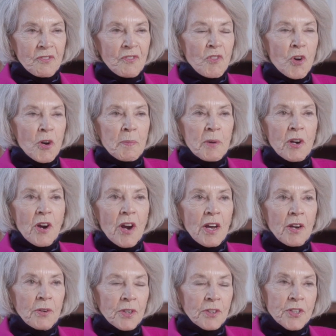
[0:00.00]
former
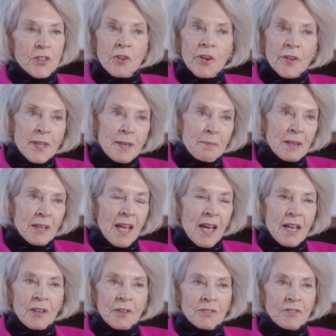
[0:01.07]
owner Dorothy
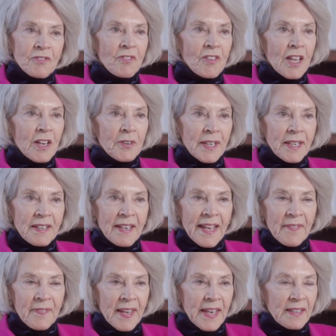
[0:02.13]
Malone floating
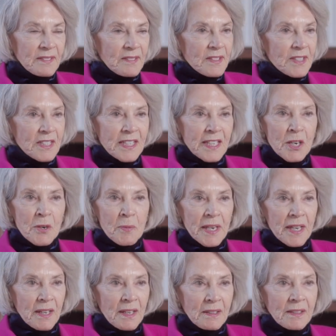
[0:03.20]
down that
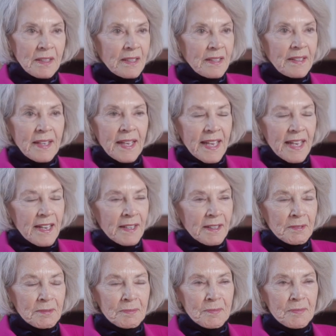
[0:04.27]
stairwell.
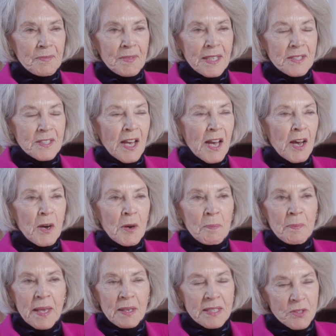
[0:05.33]
It's a
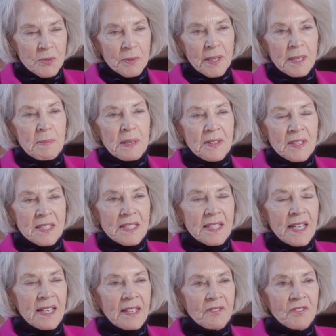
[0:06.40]
home that's really been the
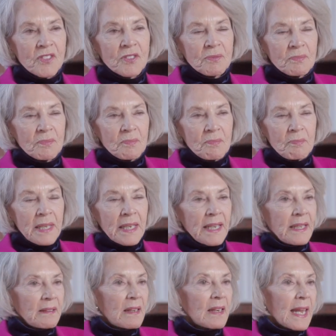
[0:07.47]
setting for
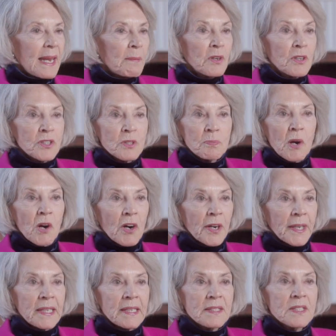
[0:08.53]
many glamorous
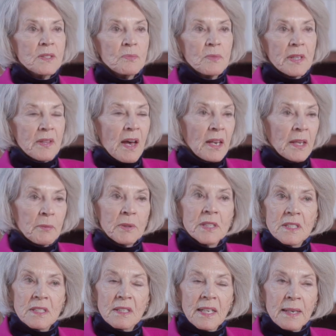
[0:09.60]
parties with Hollywood
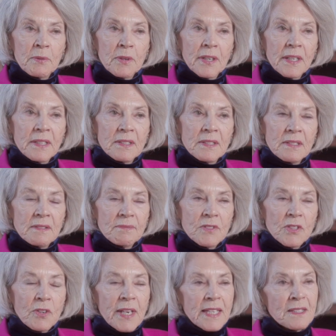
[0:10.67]
celebrities.
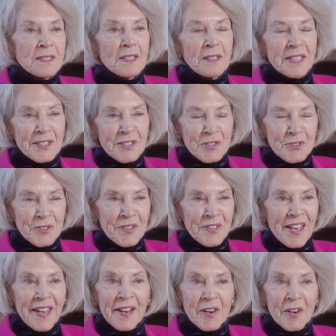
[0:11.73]
So it has a little history
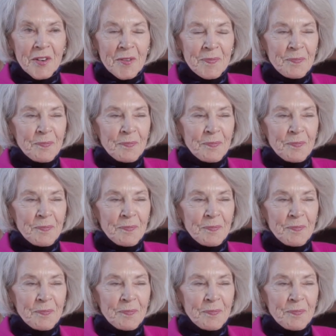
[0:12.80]
there.